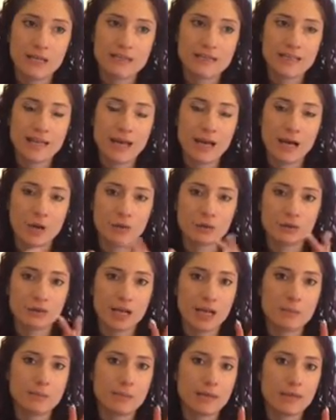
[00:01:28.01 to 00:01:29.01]
Now,
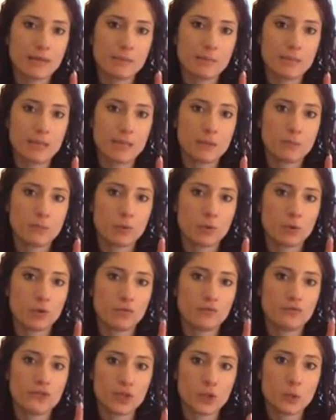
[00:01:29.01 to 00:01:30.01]
not many
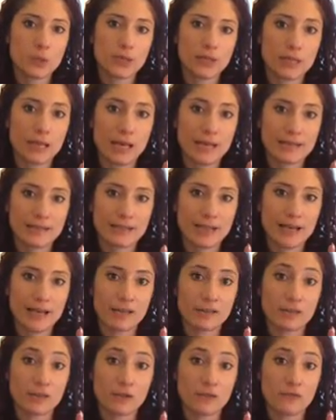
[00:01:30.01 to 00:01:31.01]
people view it like
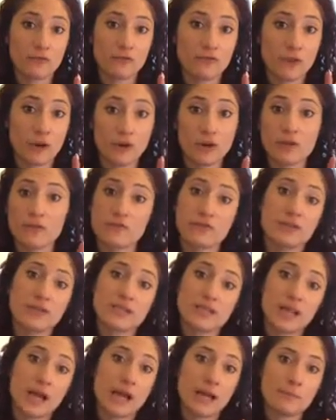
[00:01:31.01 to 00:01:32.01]
that the very
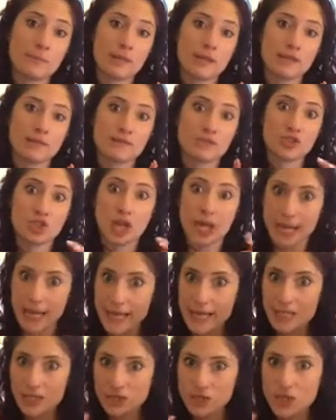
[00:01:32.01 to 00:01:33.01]
first time that
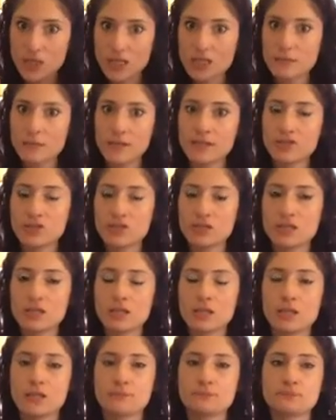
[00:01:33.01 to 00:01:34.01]
change is mentioned
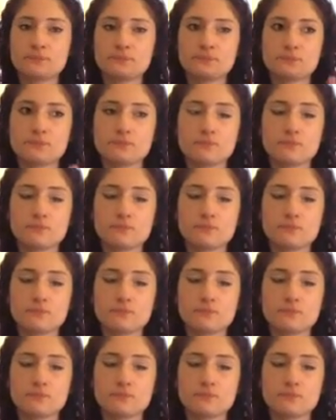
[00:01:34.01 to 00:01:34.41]
to them.